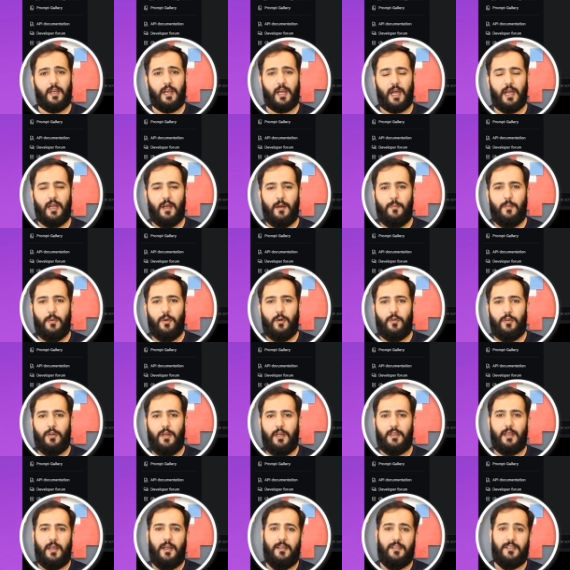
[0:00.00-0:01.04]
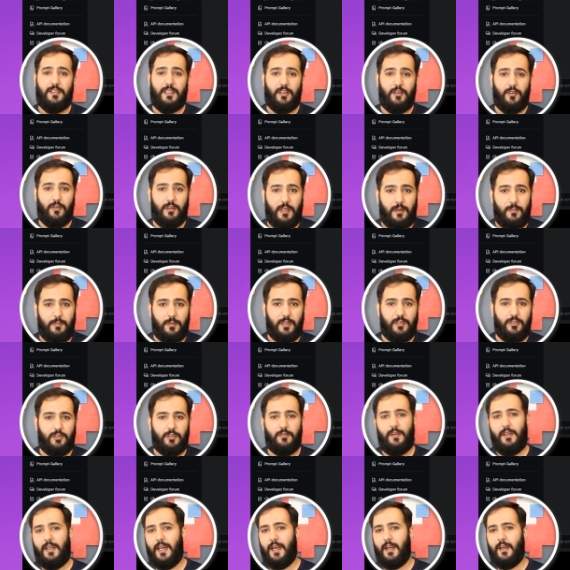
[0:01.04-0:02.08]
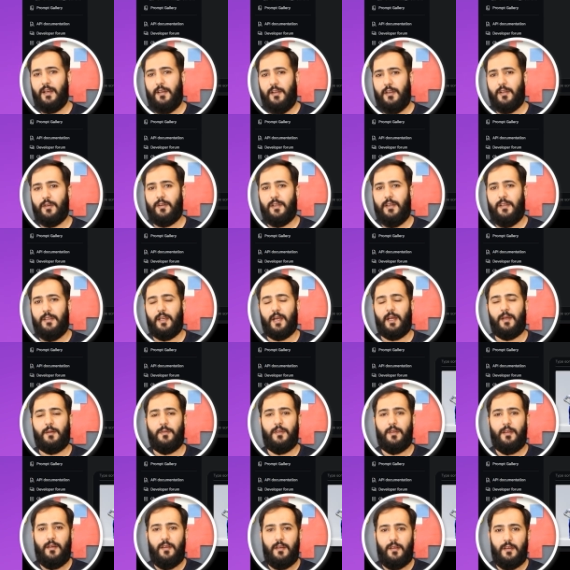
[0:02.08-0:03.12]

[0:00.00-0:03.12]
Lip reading: I uploaded a single image of a character and typed,